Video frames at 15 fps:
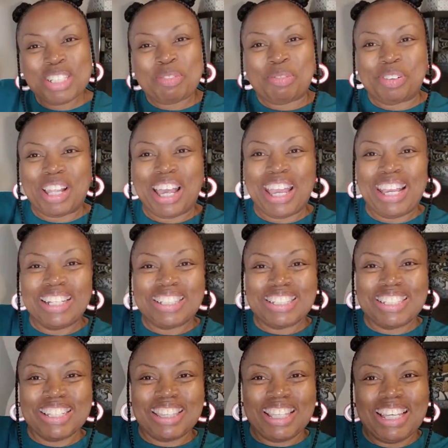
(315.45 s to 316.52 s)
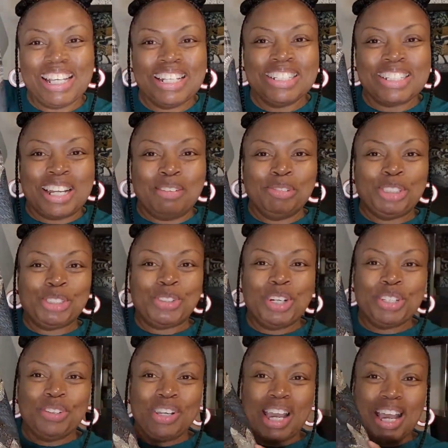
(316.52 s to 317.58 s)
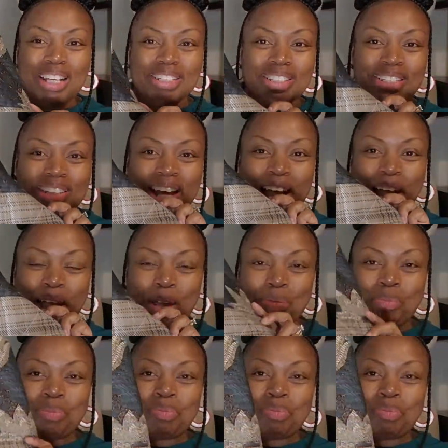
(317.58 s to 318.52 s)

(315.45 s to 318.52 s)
to play into the things I'm showing you guys today.